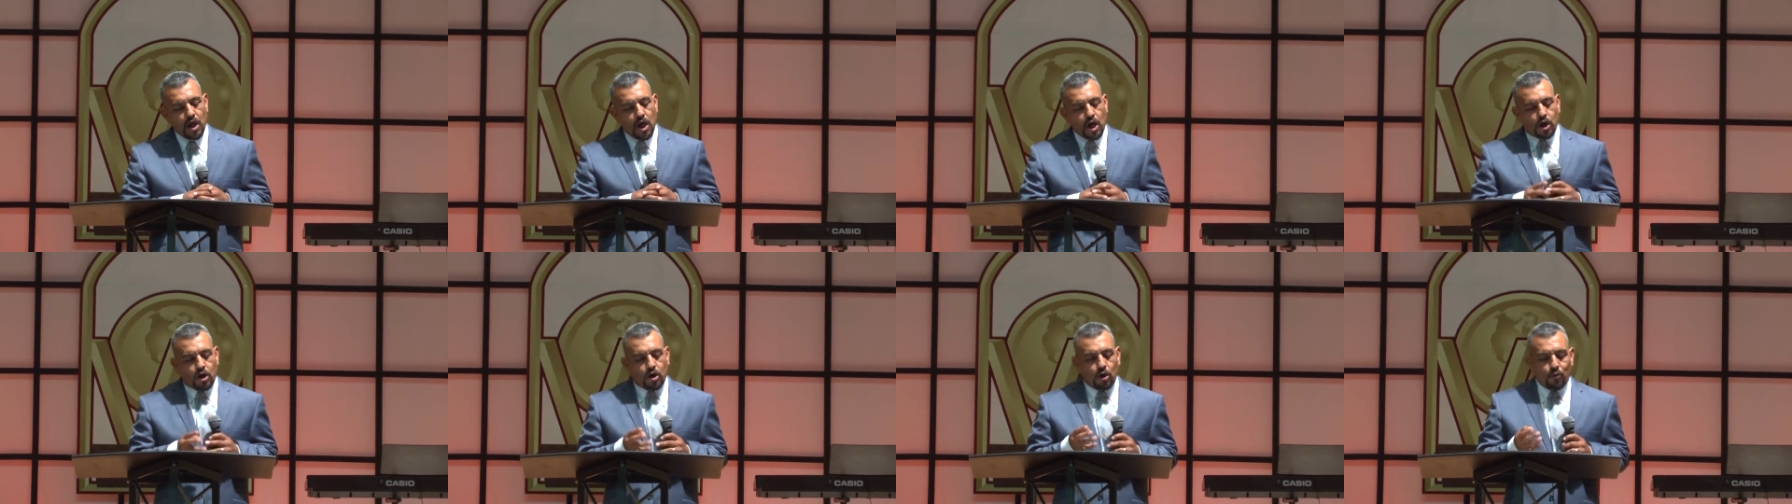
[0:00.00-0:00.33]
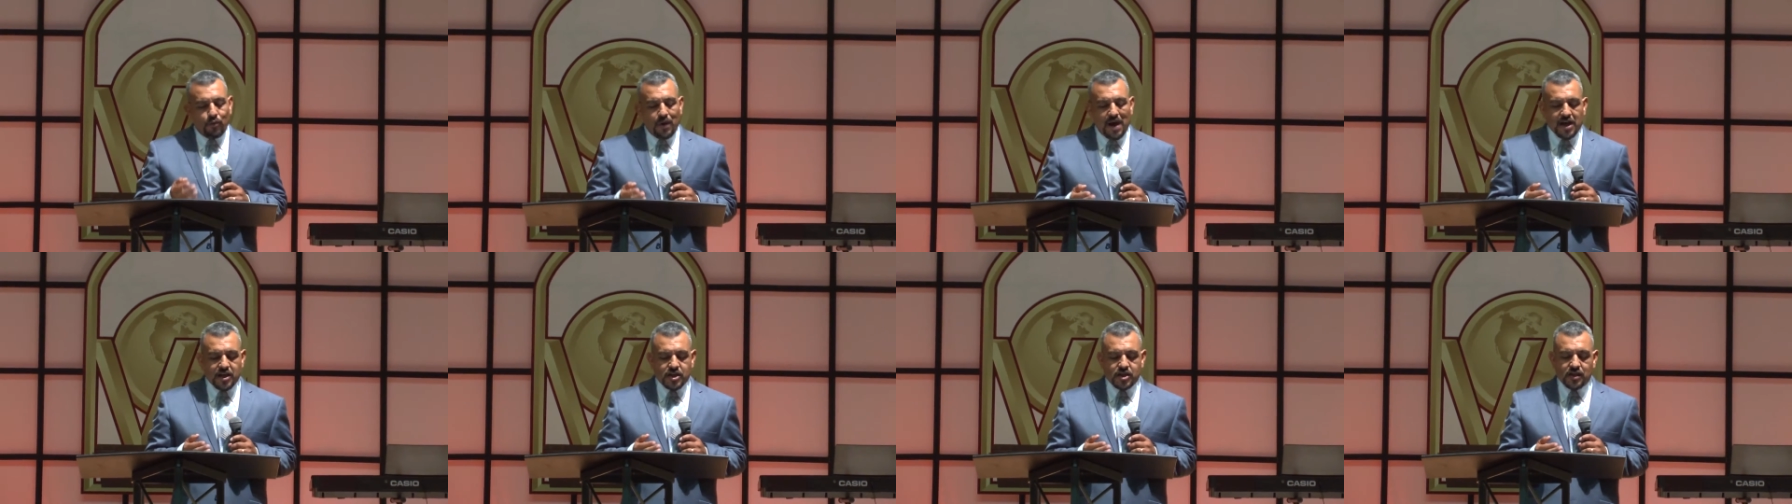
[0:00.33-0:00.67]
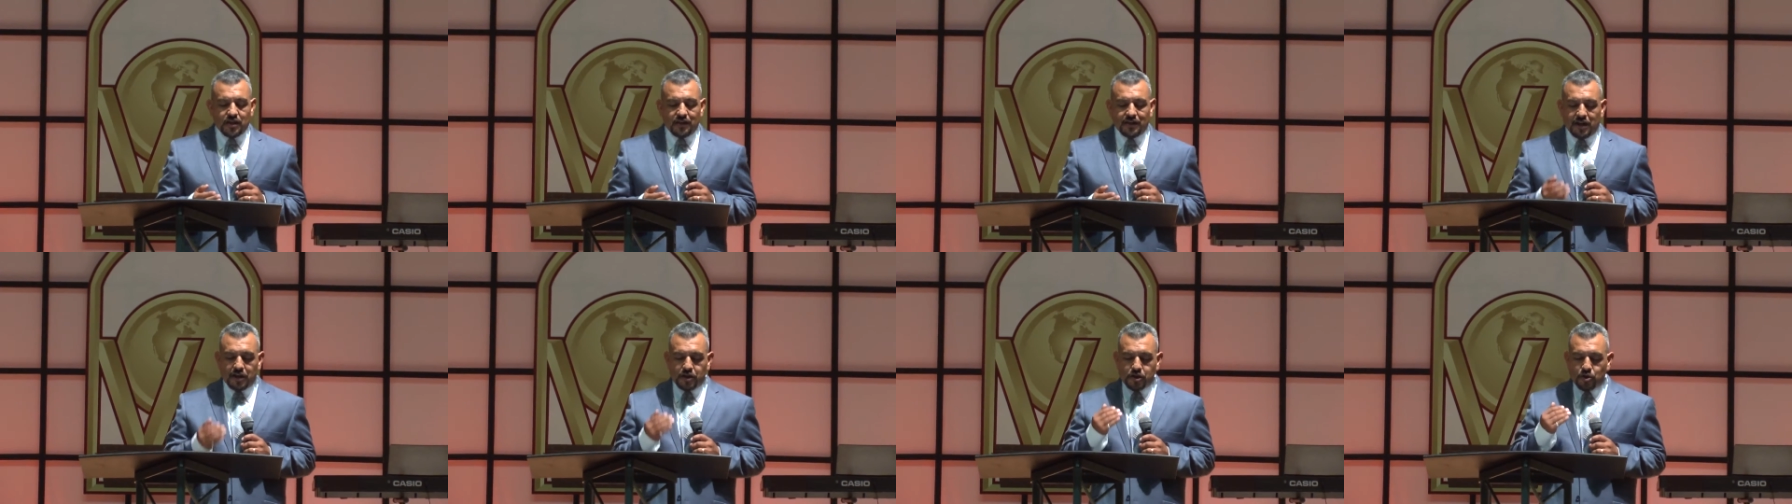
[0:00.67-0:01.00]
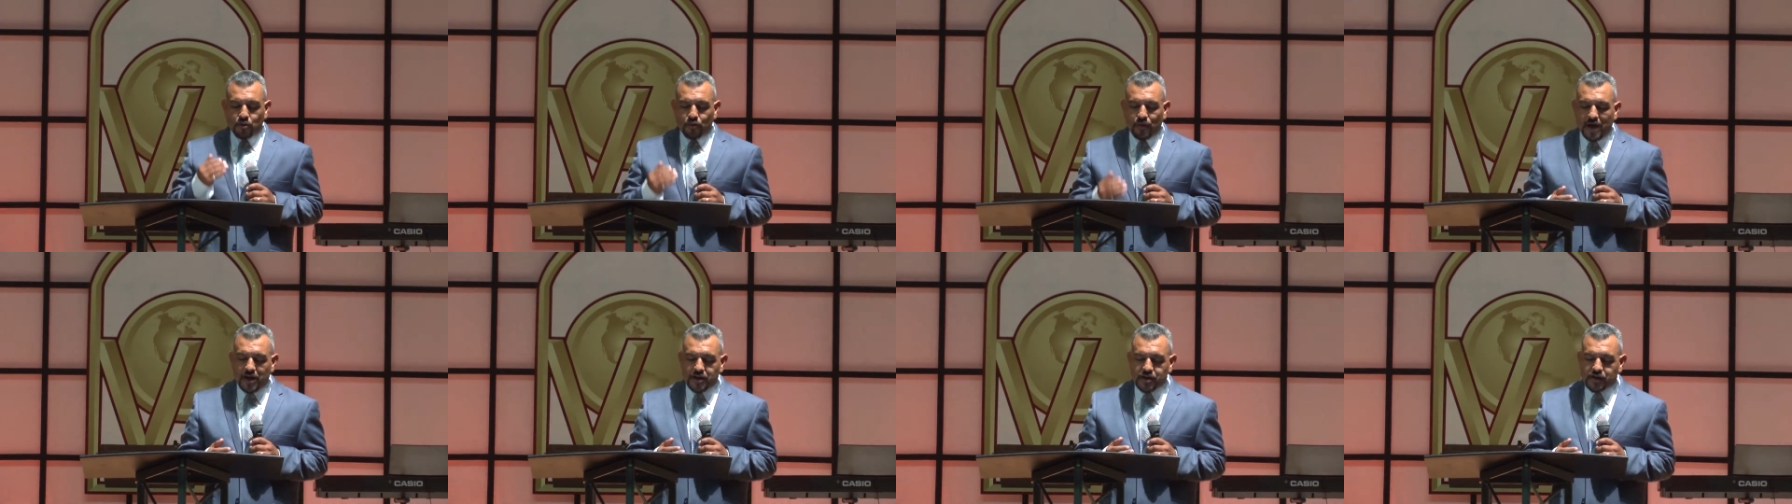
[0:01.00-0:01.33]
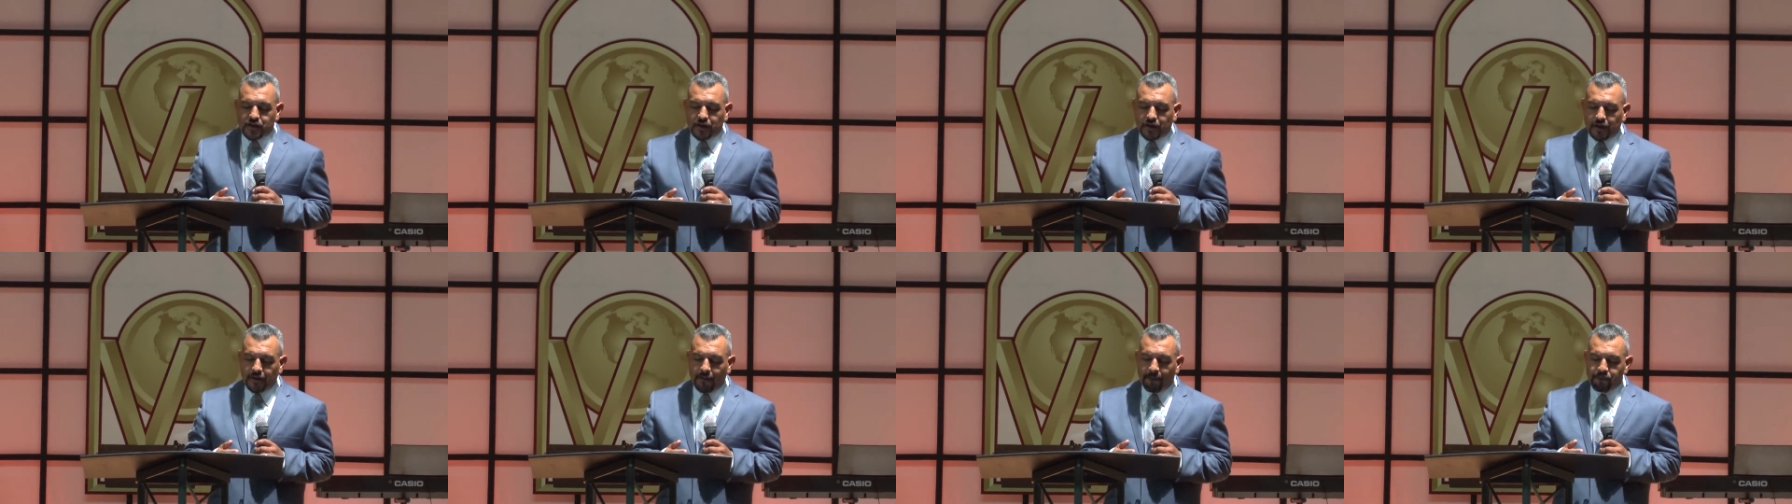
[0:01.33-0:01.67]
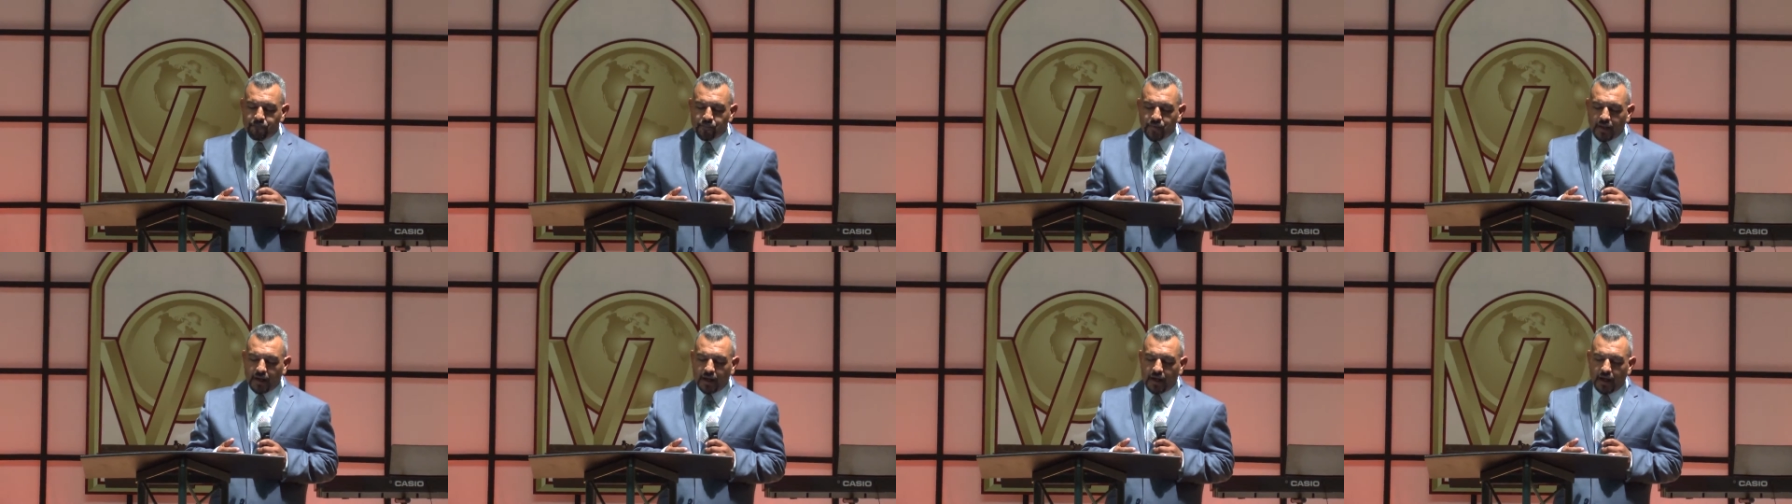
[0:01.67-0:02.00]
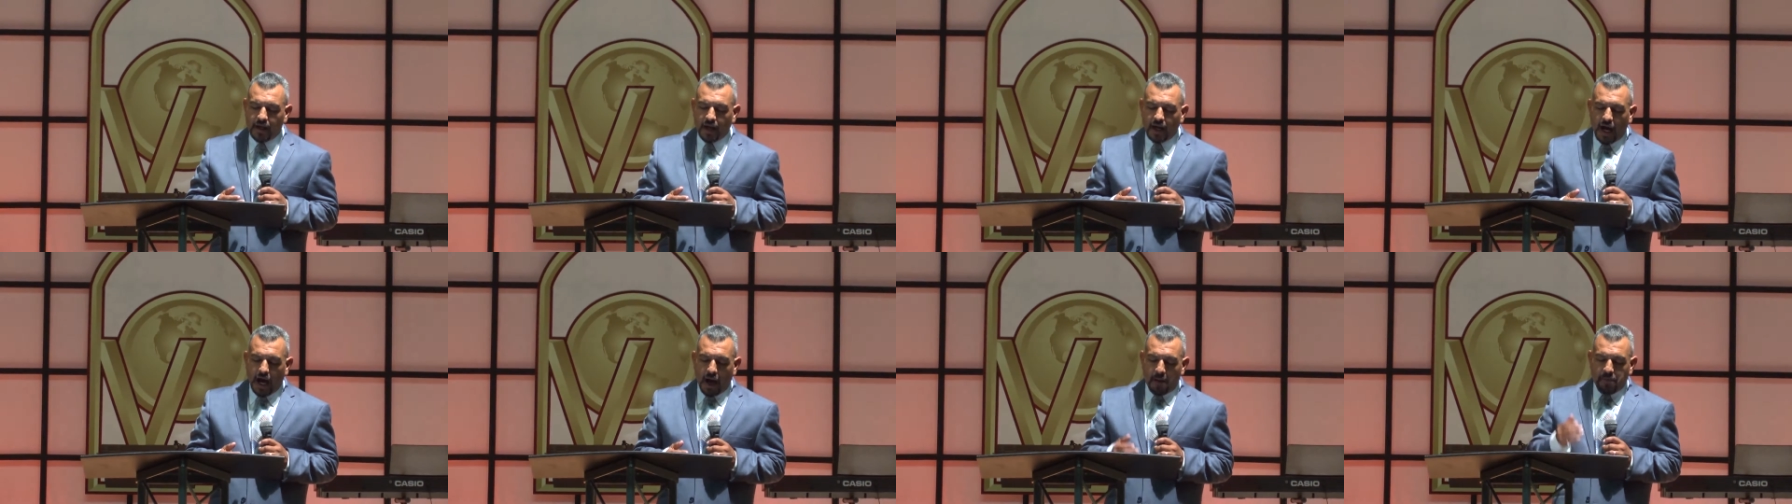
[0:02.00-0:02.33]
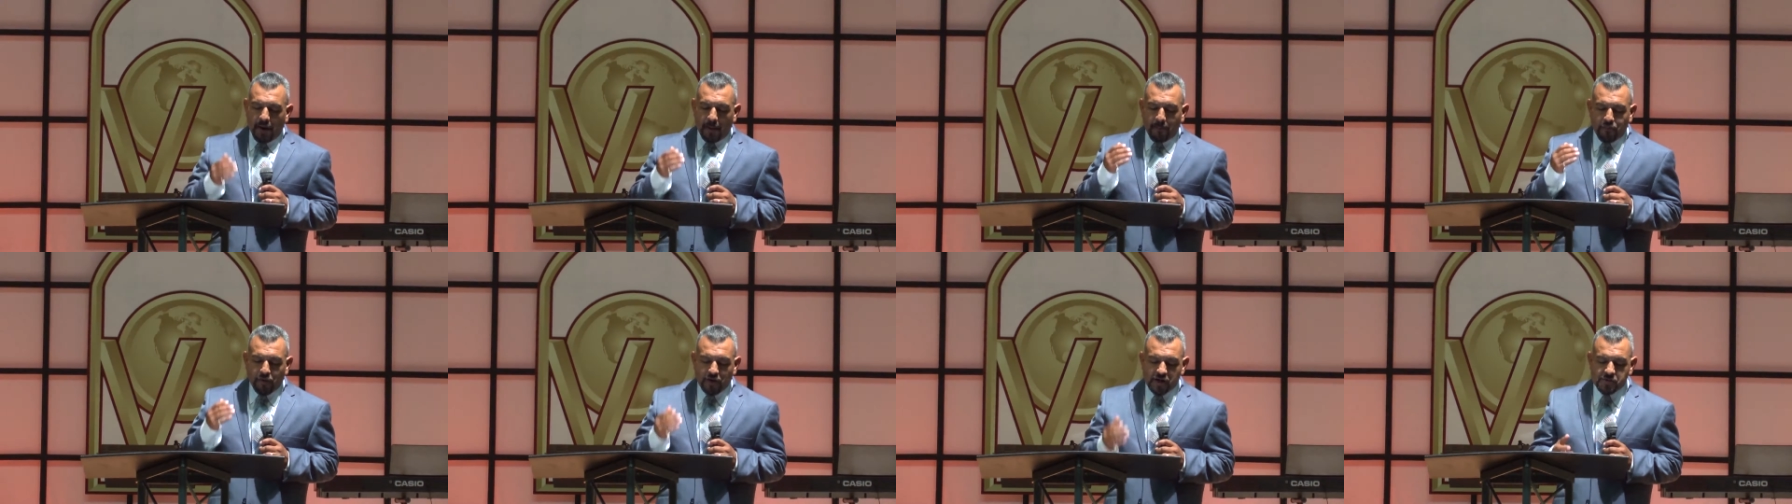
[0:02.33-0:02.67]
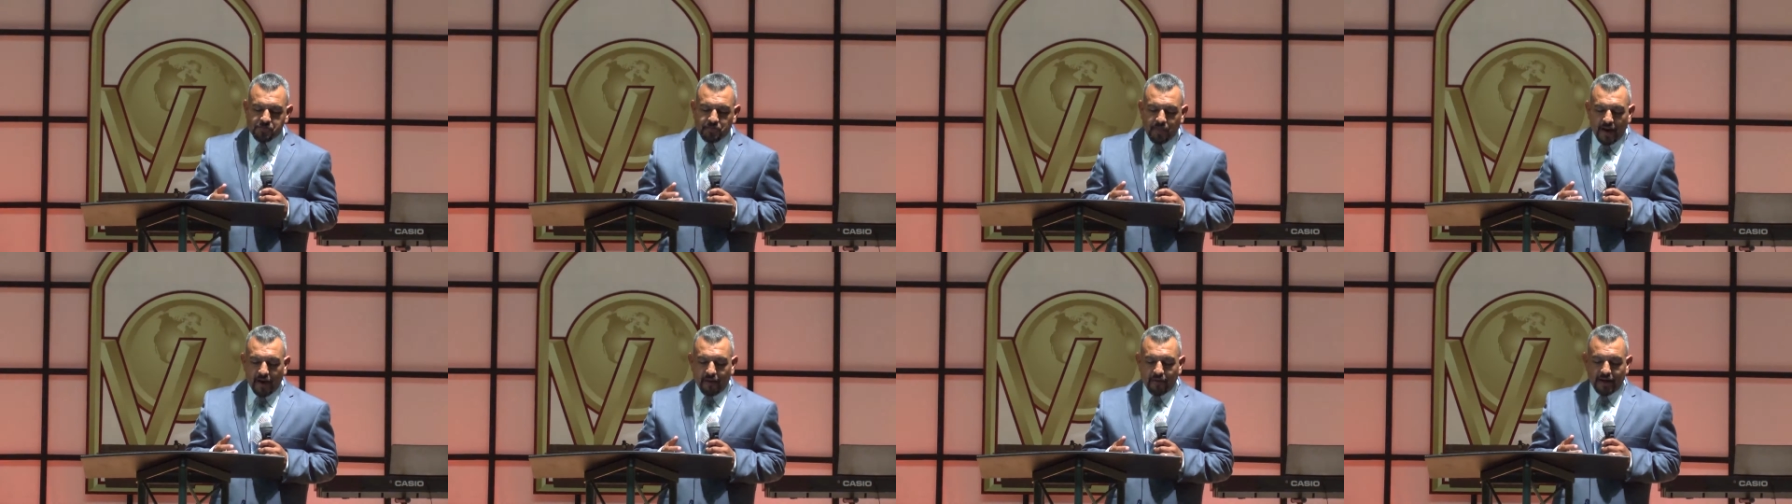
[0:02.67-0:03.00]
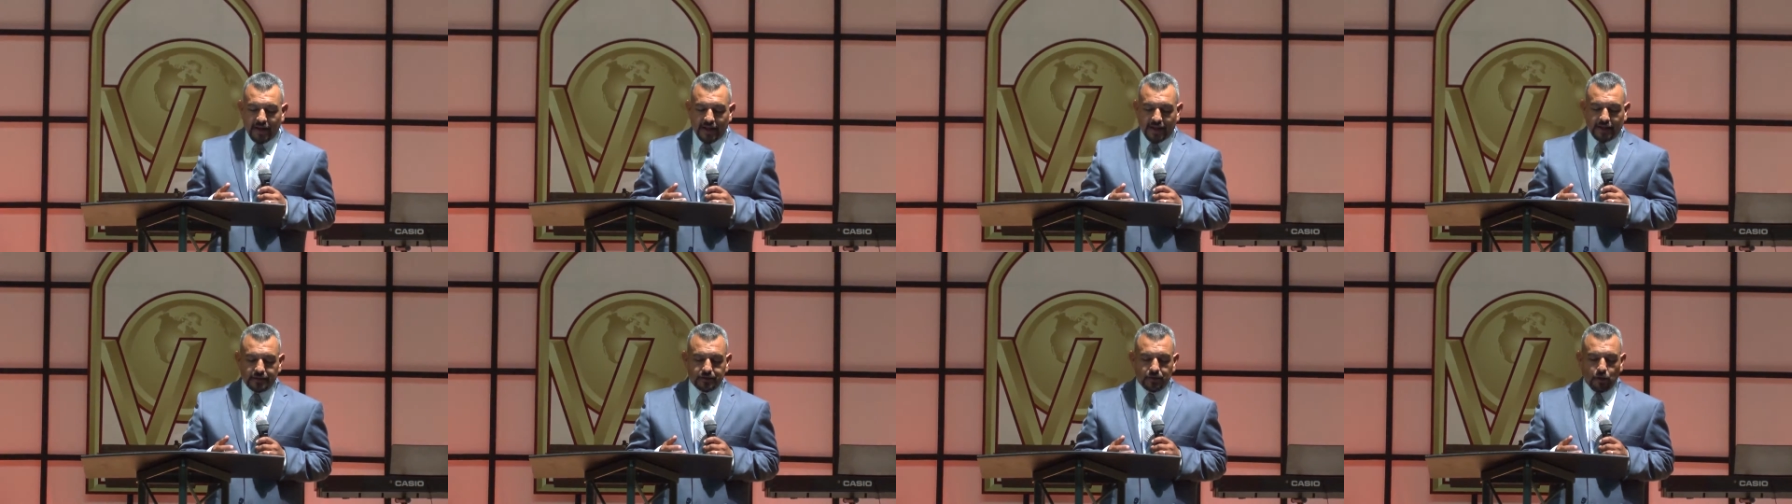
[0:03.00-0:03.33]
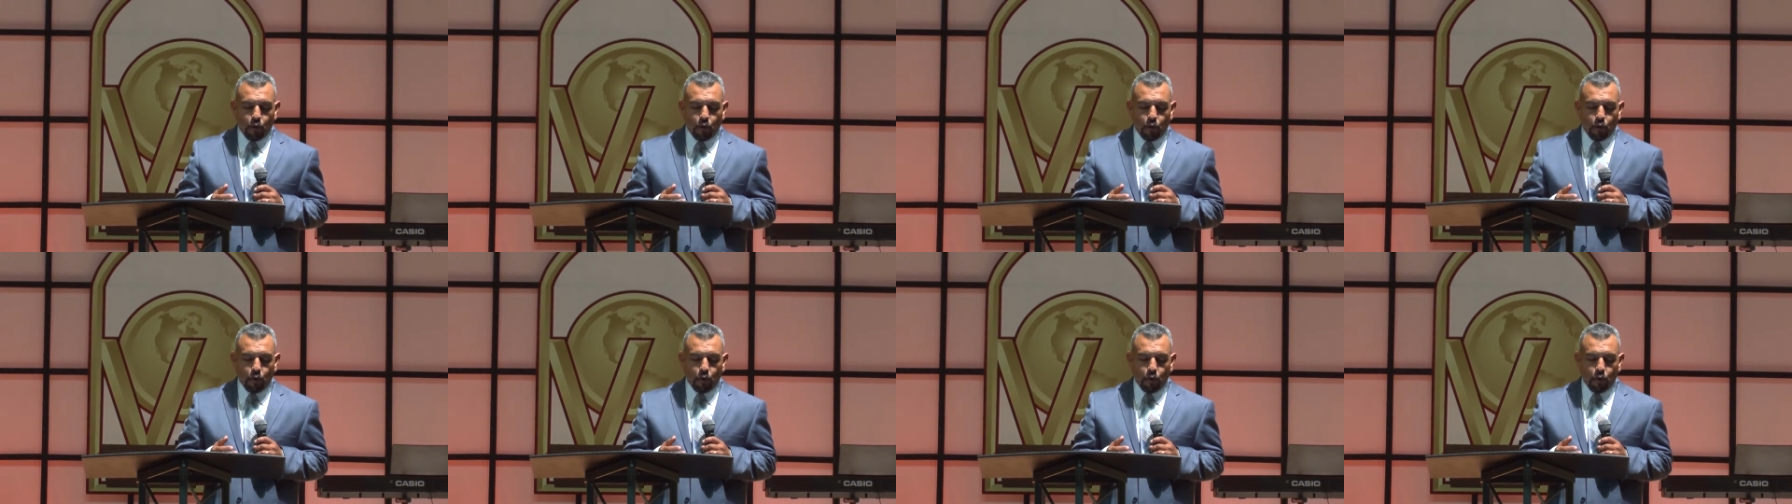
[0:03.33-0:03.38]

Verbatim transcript: correction, and direction about prosperity,